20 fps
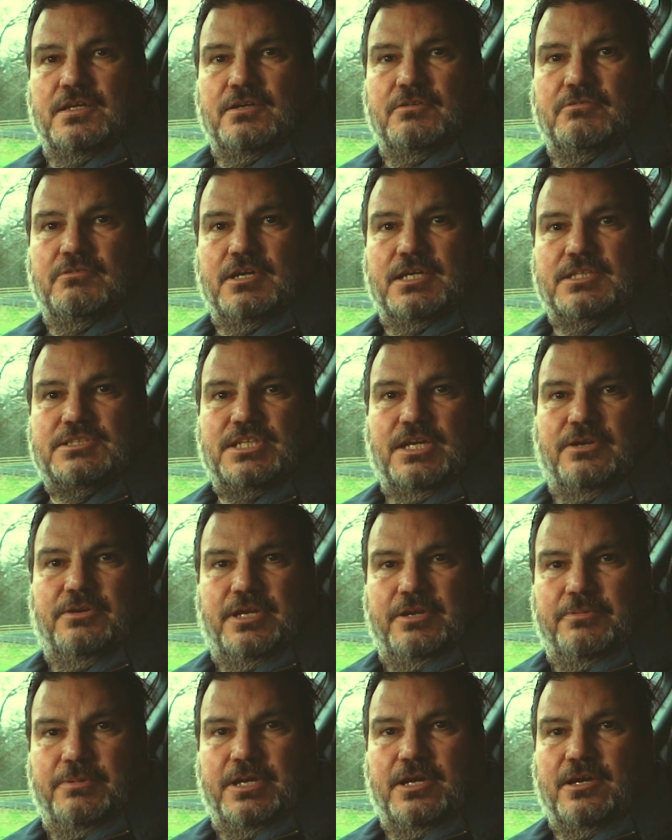Right, so
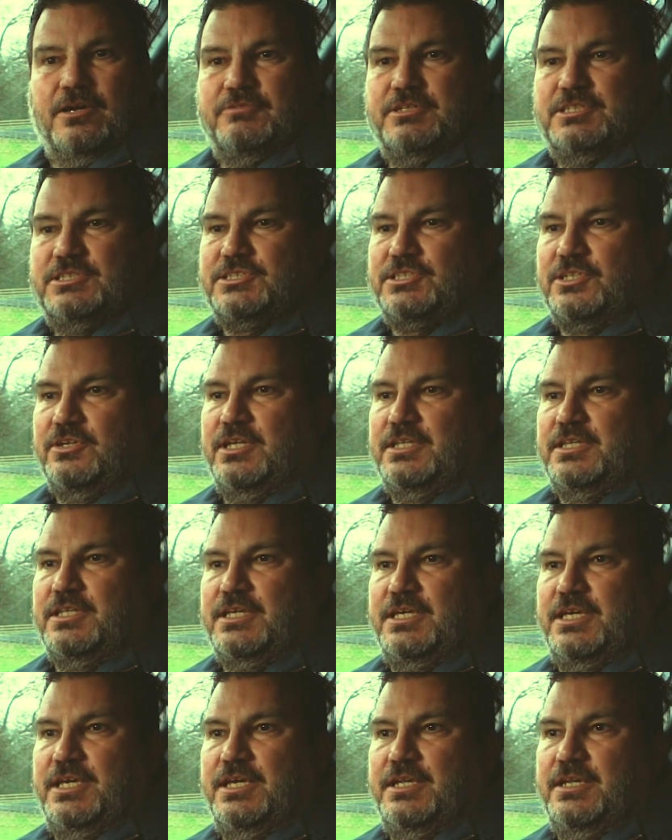here we are inside the
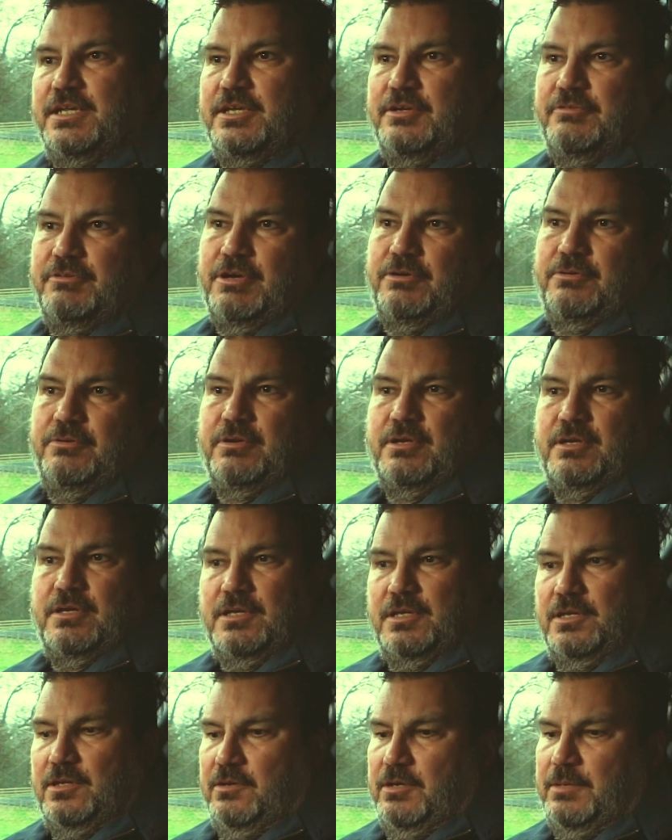Kia Niro
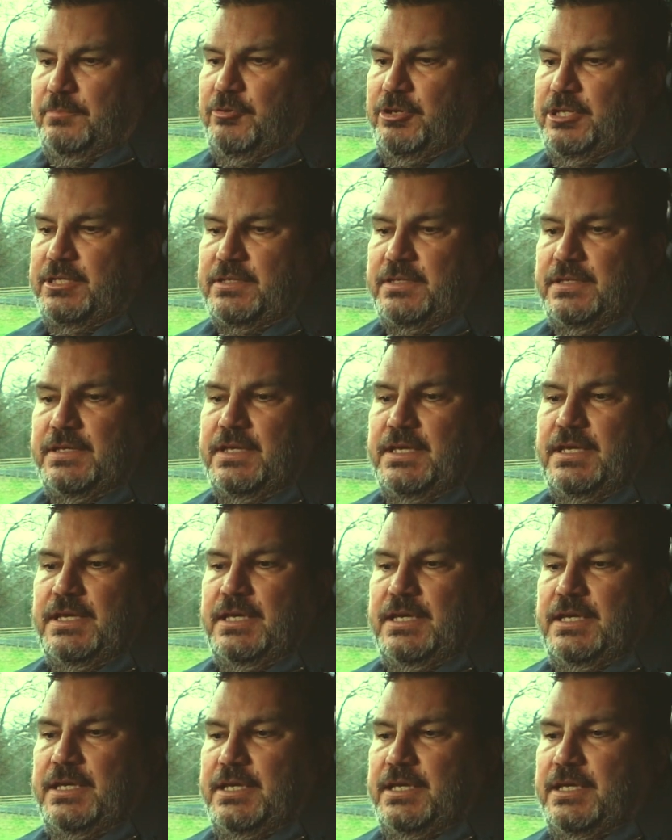hybrid
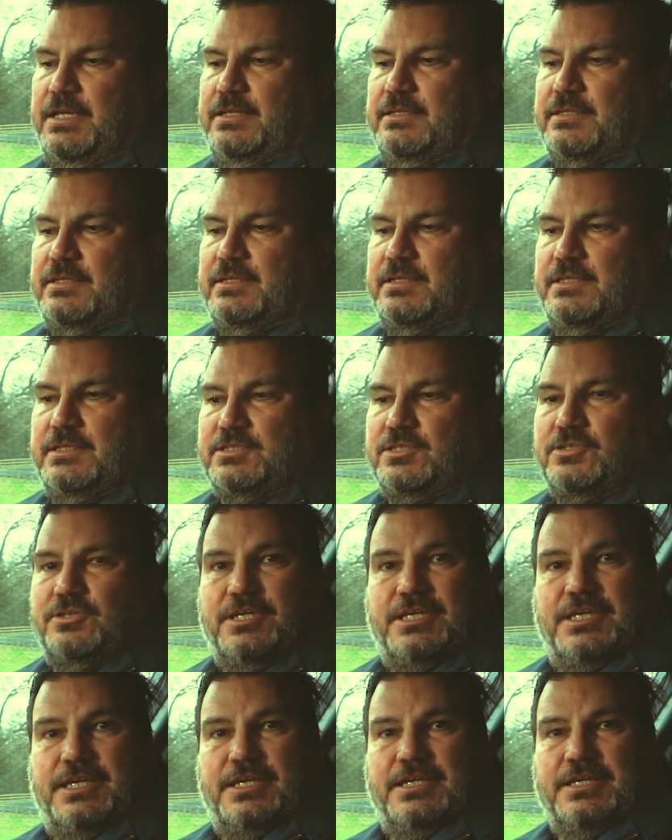and it's got
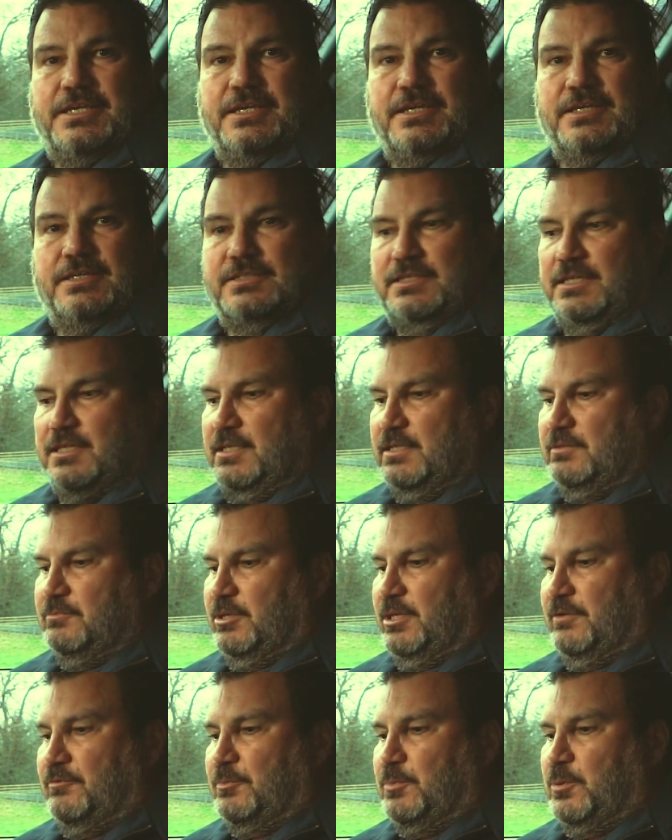a key and
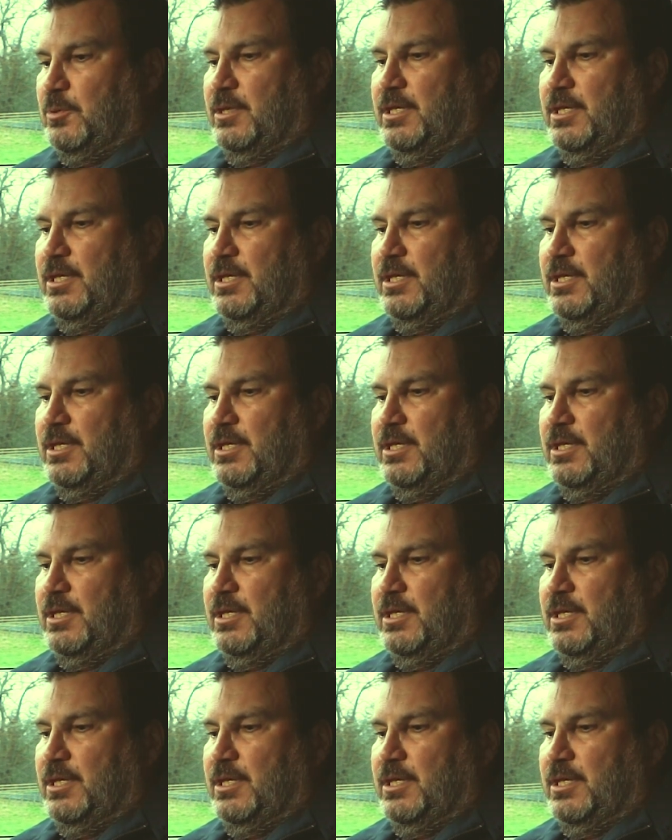we have to put